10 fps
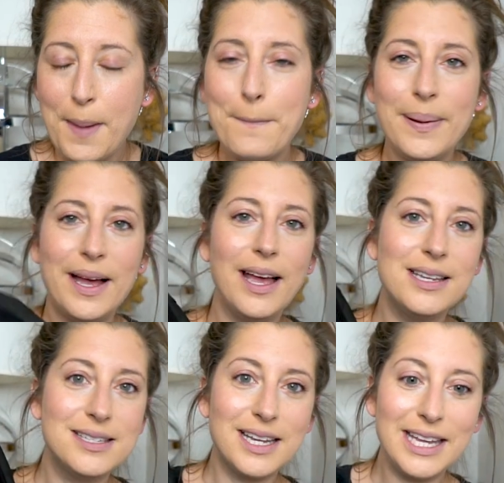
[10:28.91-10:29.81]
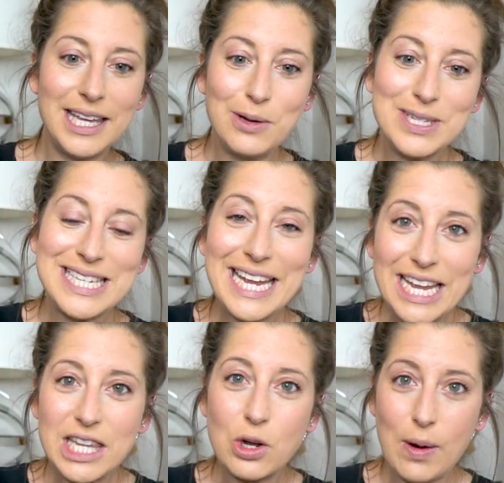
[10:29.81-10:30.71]
but he was
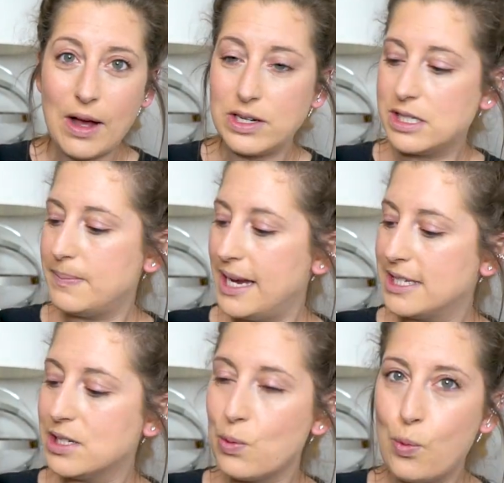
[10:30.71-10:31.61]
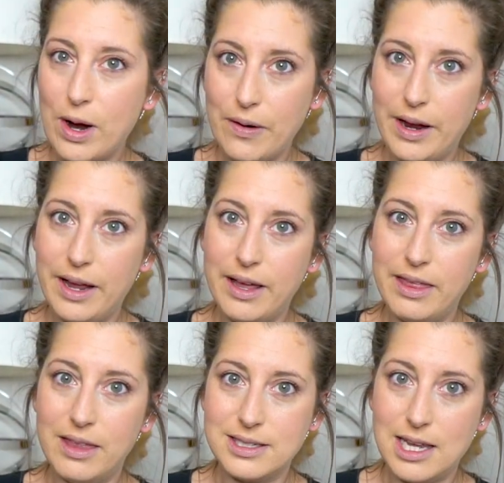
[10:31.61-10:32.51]
in the crowded space
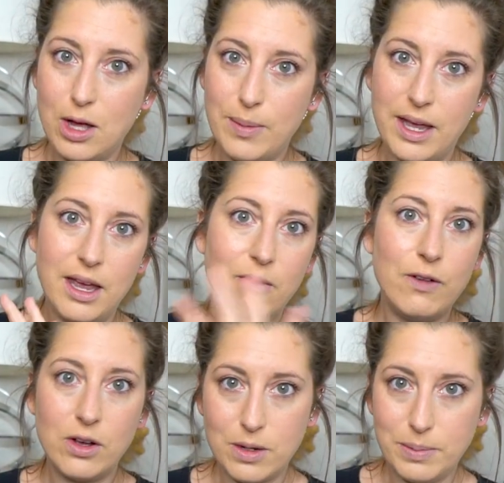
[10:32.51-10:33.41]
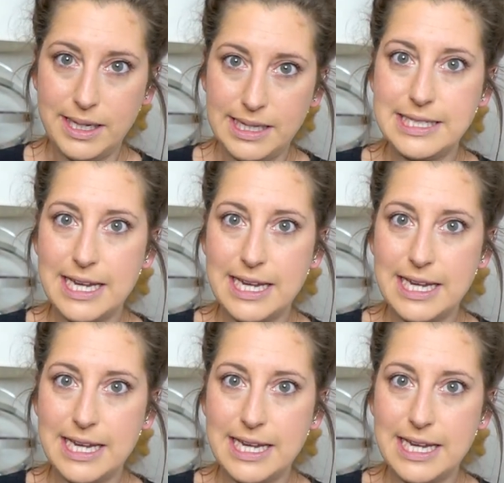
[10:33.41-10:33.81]
wearing this helmet and felt completely